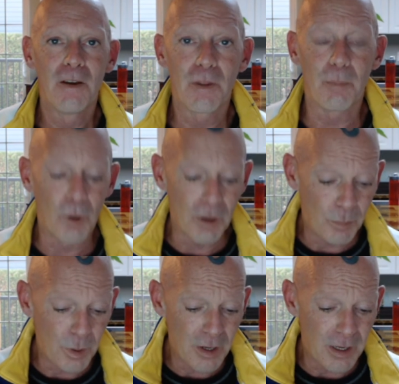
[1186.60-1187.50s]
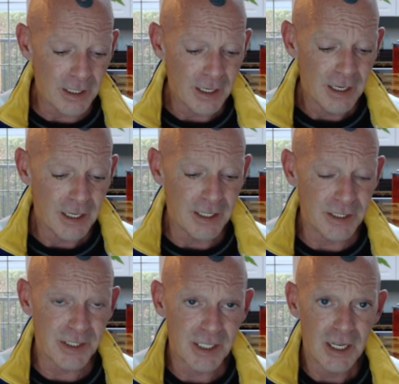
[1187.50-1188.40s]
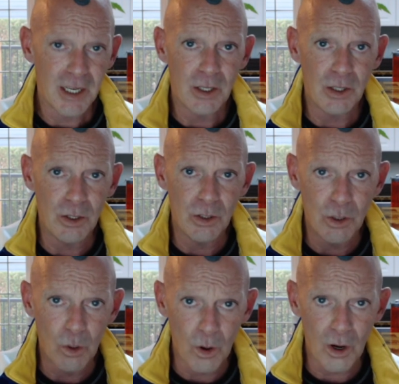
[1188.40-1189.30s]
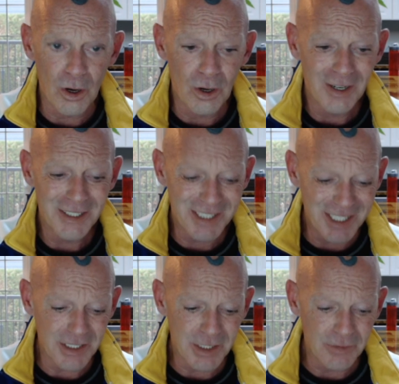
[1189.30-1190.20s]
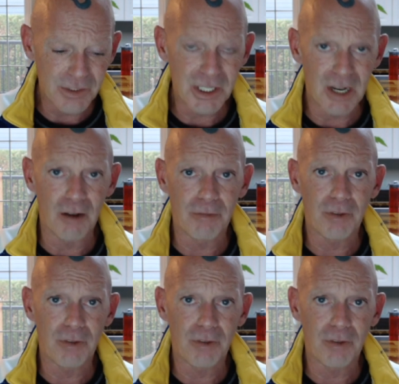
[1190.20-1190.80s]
point being is, your sense of self,